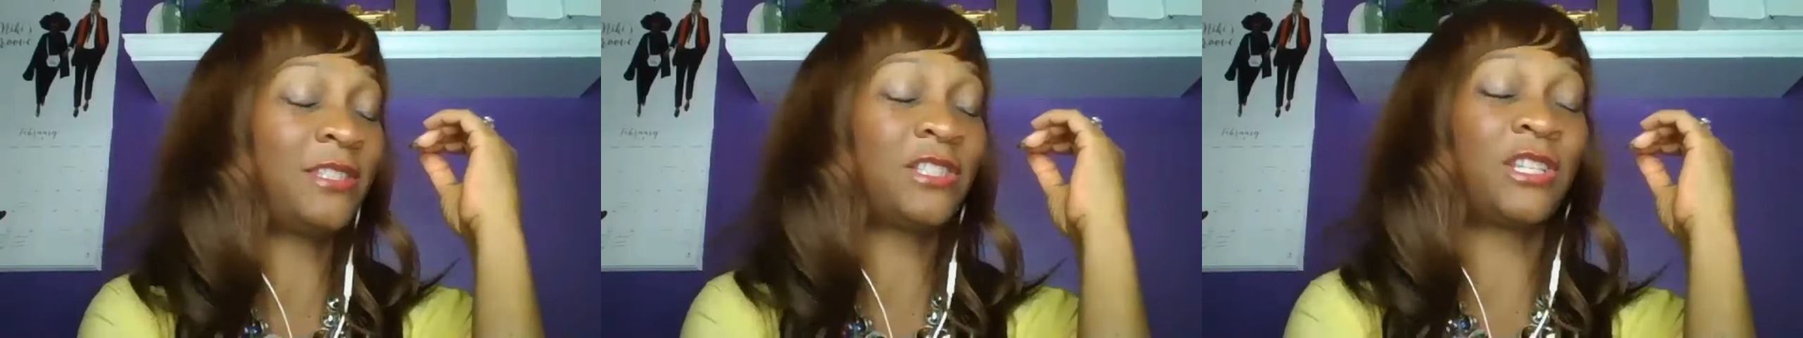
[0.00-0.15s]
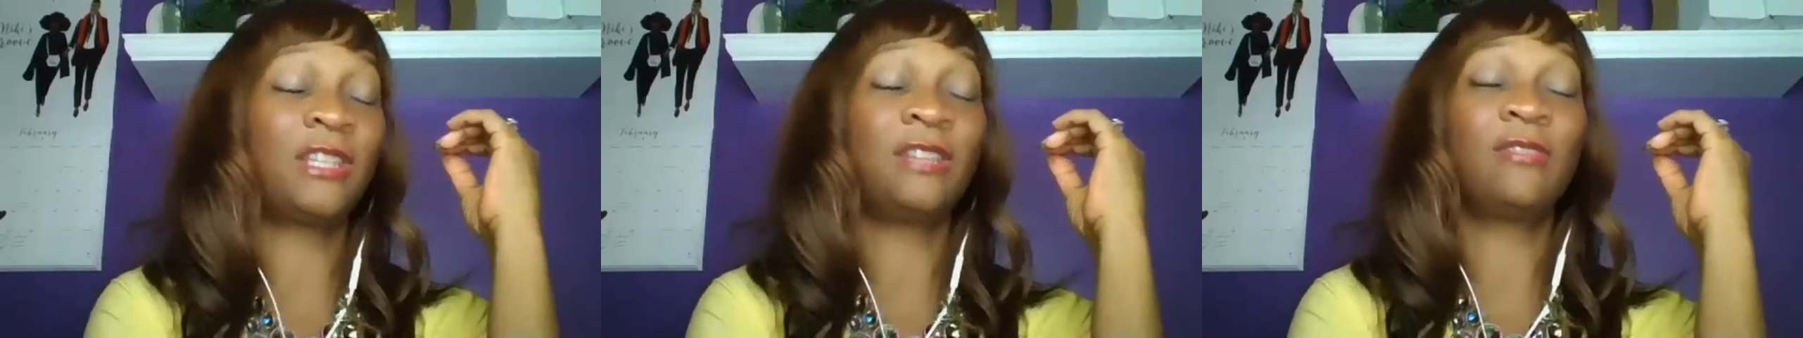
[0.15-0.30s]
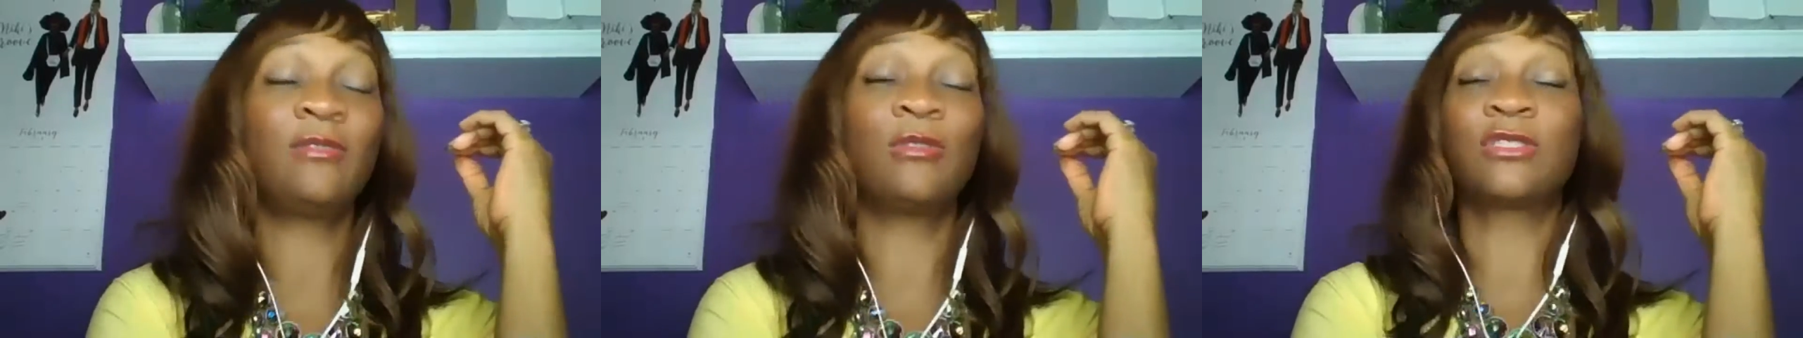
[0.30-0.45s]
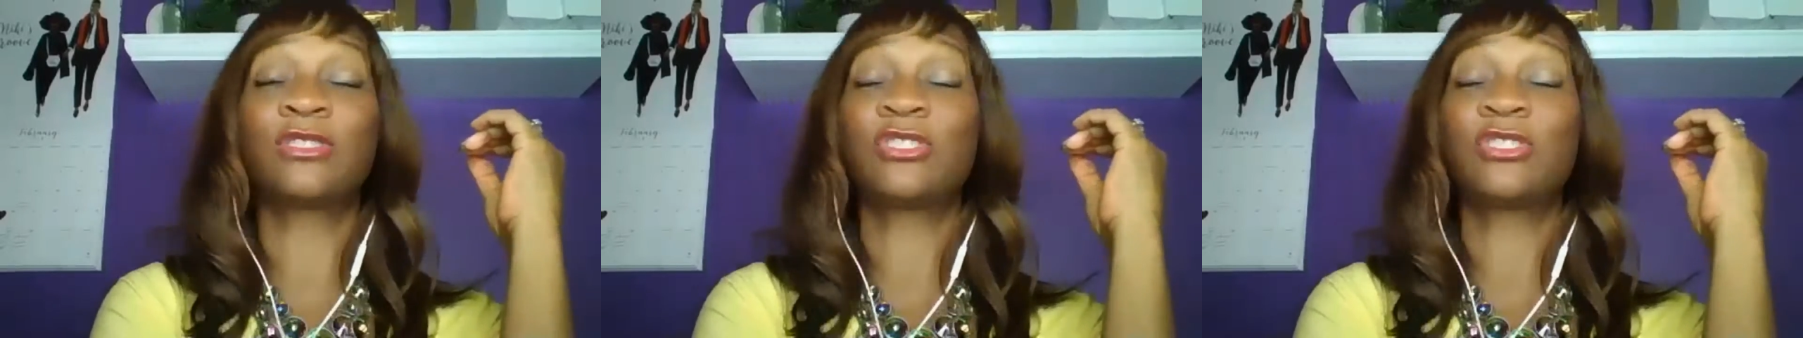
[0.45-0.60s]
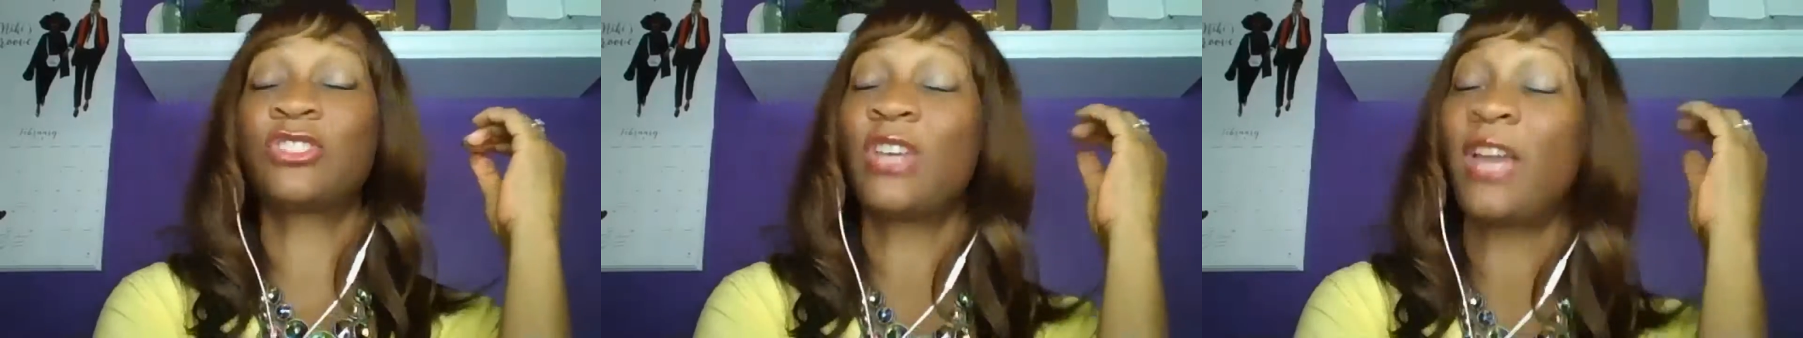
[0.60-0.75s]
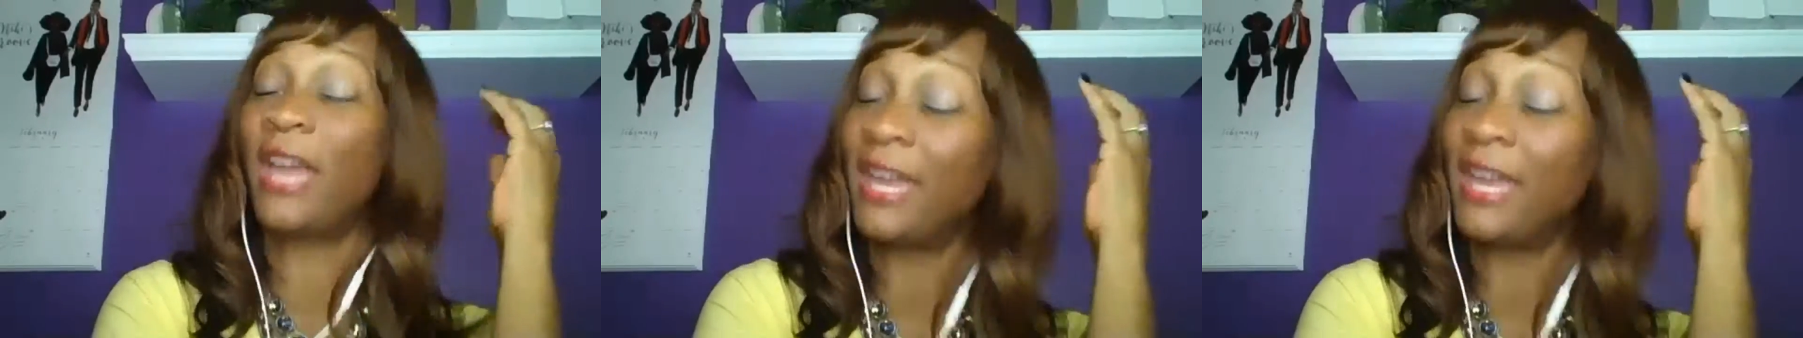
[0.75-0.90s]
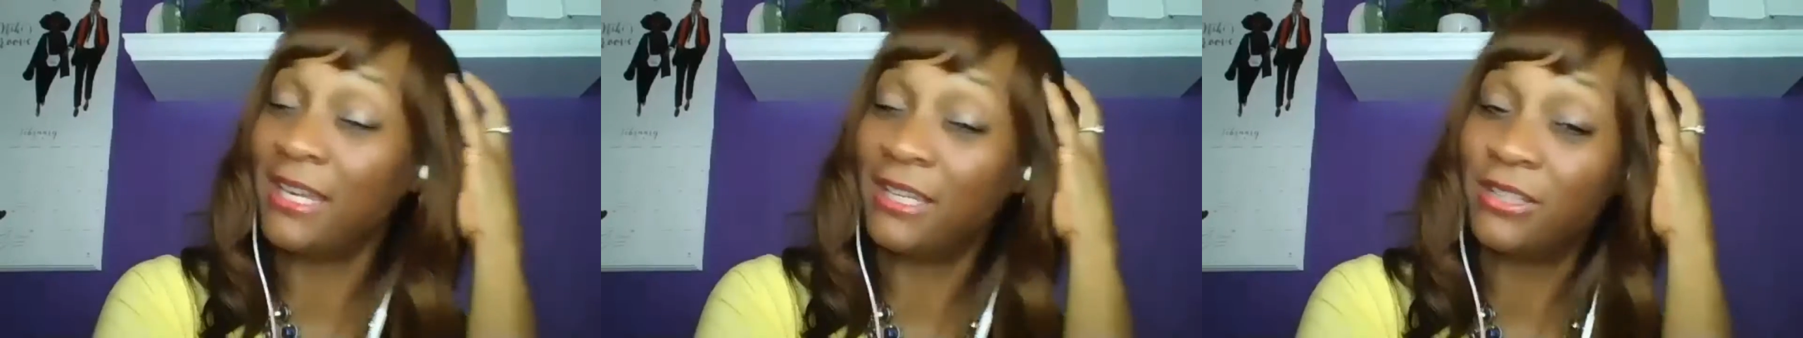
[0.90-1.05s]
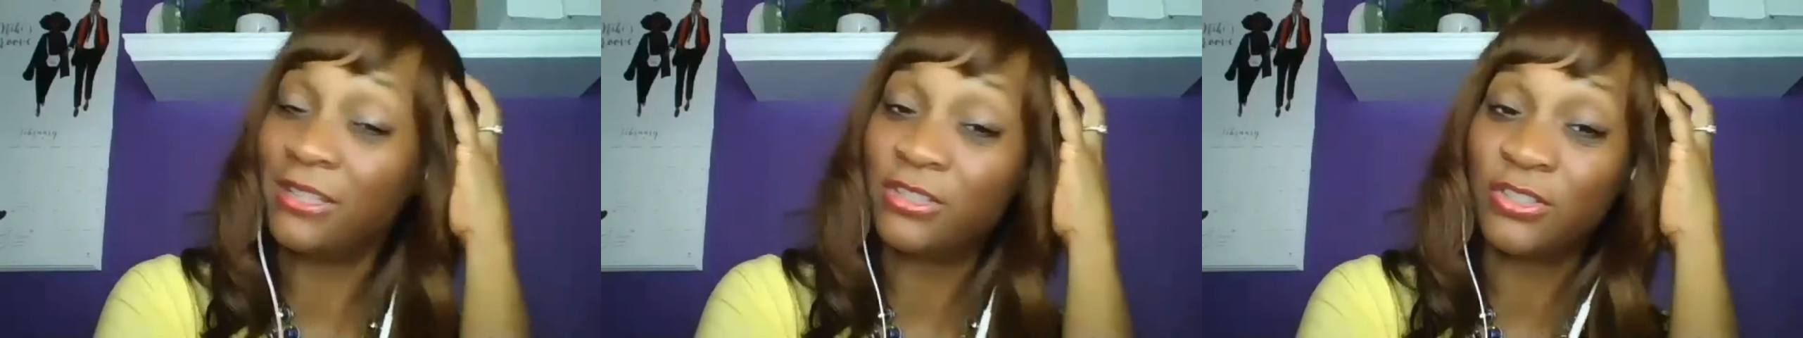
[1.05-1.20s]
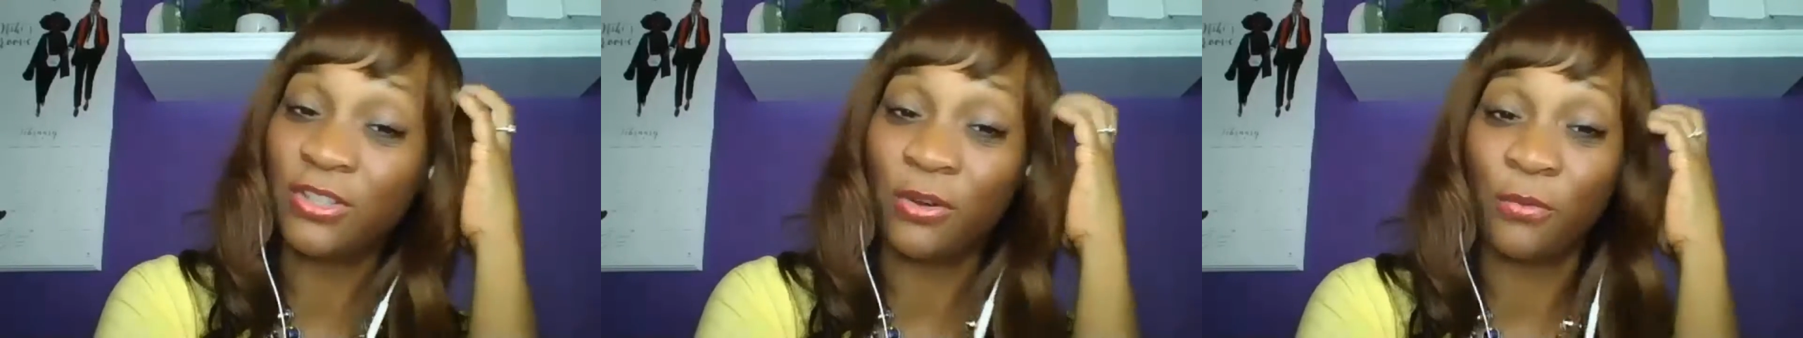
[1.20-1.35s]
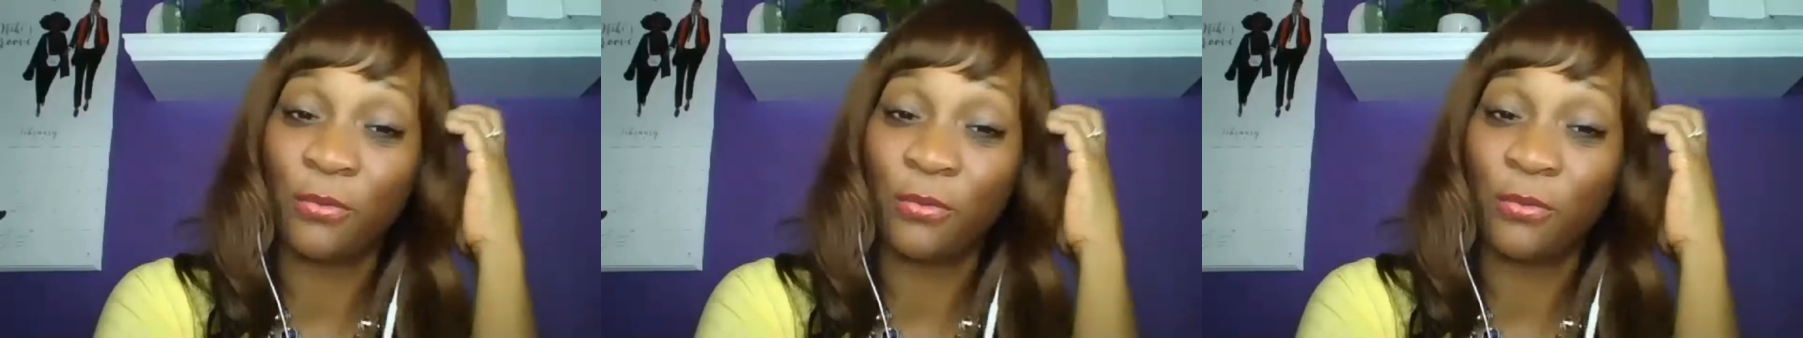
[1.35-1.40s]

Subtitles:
he will change your